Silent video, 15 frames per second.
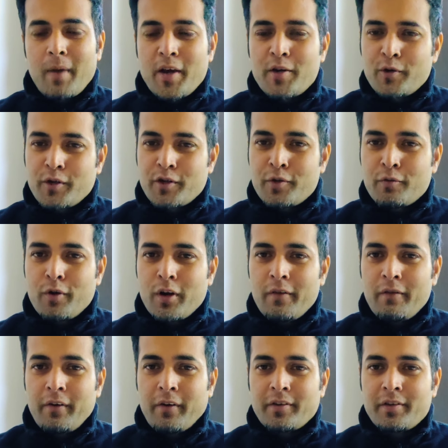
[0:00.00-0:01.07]
My education
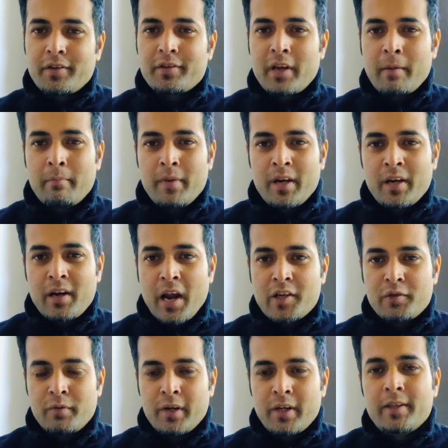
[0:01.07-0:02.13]
qualification is MBA
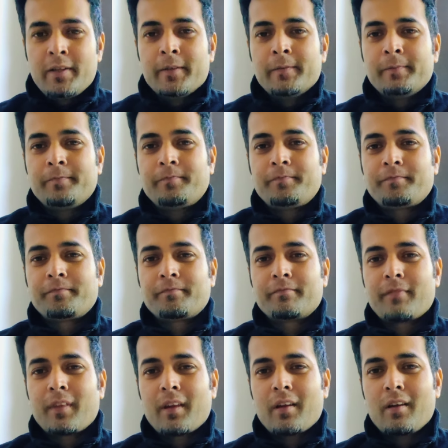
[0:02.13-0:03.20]
graduate.
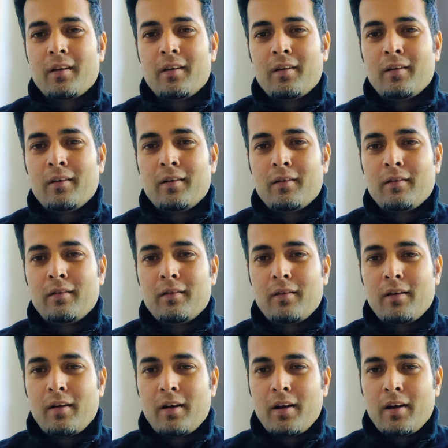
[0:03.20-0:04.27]
Uh,
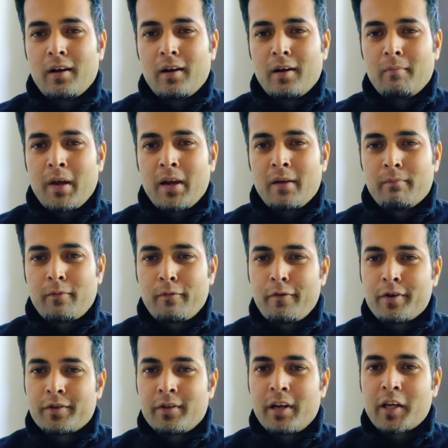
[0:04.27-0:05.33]
my
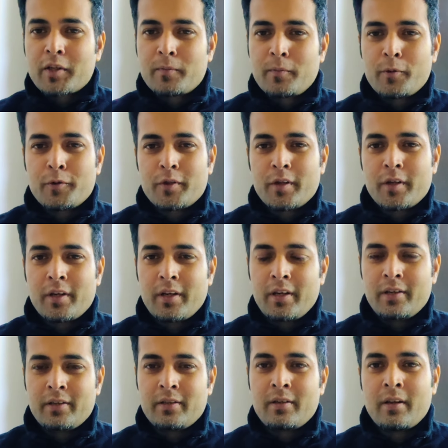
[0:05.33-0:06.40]
professional exposure
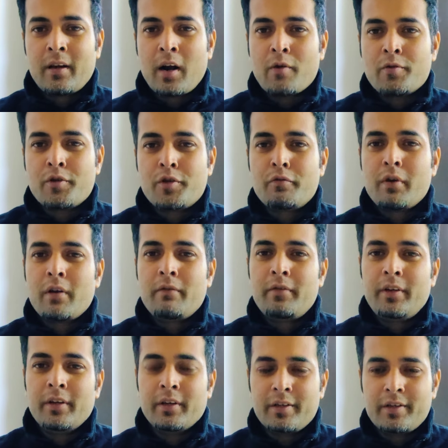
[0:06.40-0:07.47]
is around
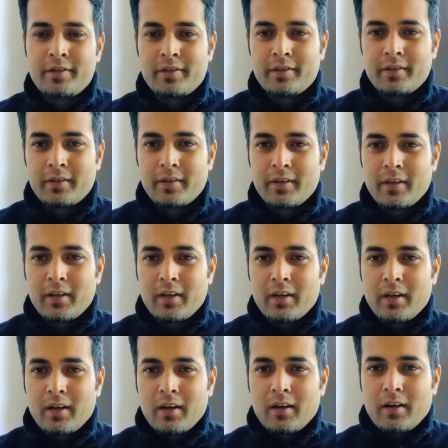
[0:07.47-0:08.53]
12 years,
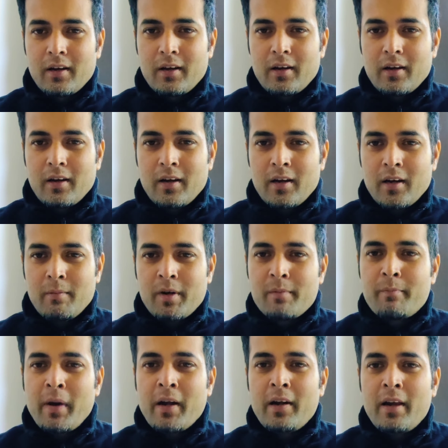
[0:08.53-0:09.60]

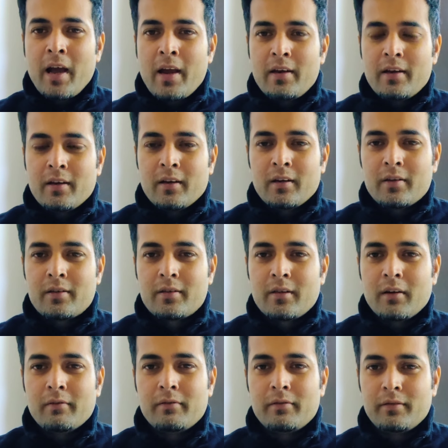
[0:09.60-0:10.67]
but mainly I
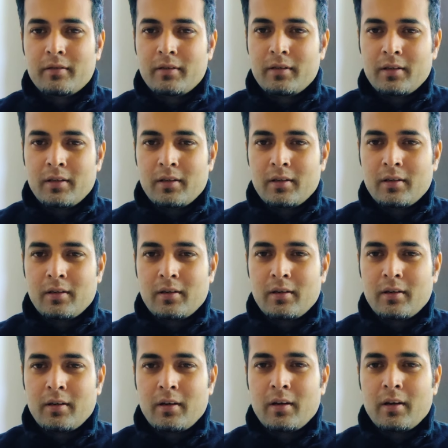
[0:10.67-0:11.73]
serve uh,